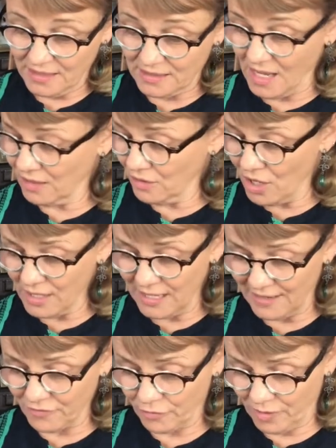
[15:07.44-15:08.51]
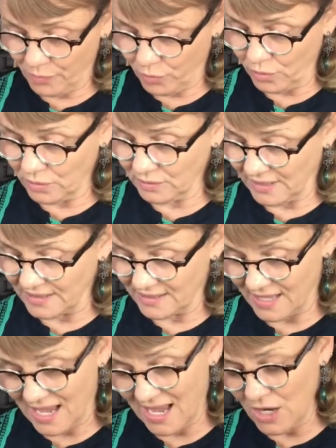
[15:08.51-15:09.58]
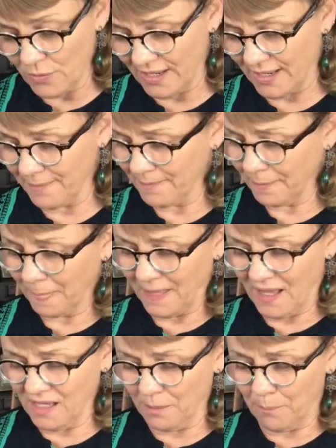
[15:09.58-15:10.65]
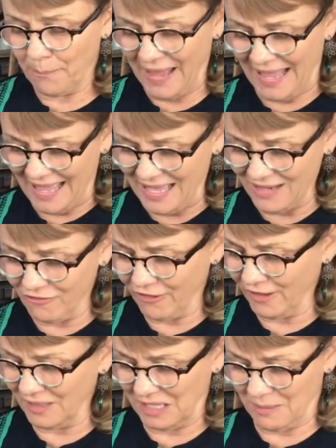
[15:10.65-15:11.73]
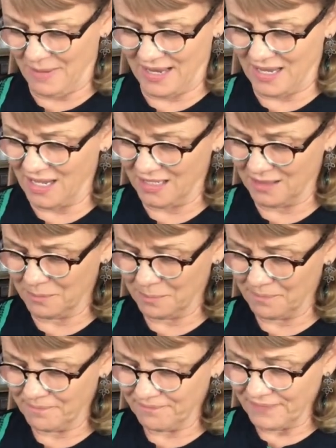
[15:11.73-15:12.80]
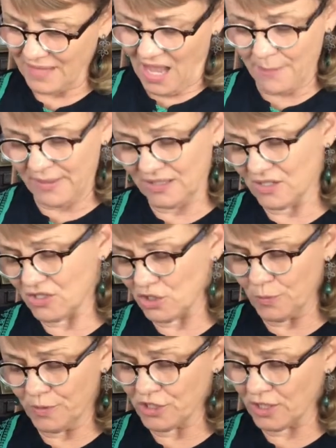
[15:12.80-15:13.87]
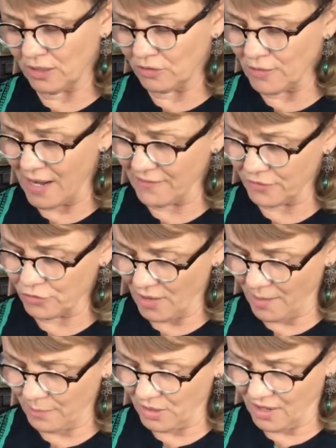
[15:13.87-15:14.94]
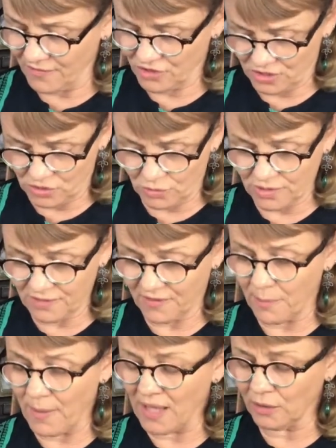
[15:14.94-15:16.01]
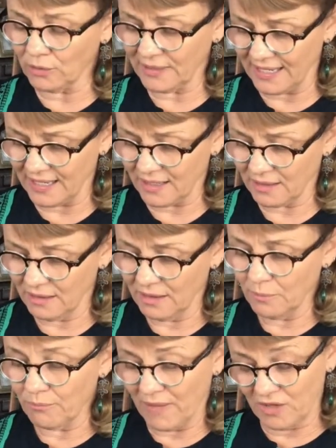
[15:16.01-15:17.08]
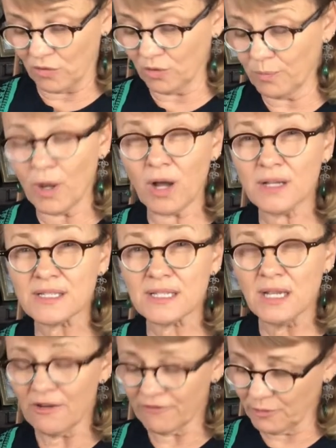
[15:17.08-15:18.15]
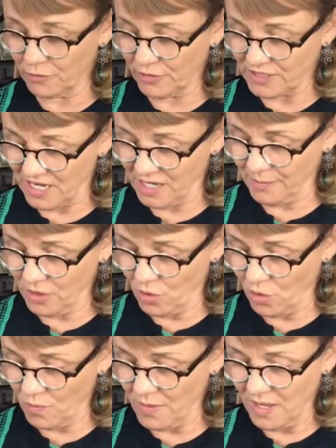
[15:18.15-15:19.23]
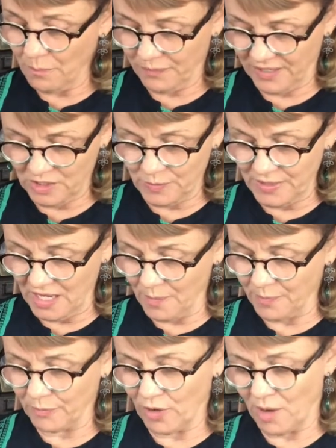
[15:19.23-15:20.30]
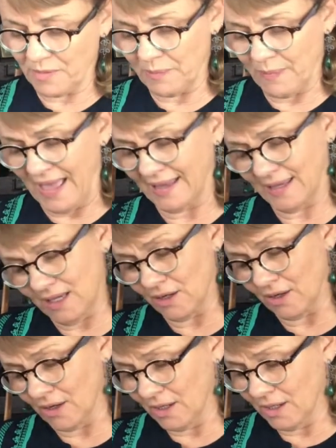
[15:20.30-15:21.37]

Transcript: Not long after we pulled onto the highway, I had a bad feeling in my gut. I made the super shuttle driver drop me off just north of Caballo Lake. My old boss from the retirement home picked me up and brought me back here.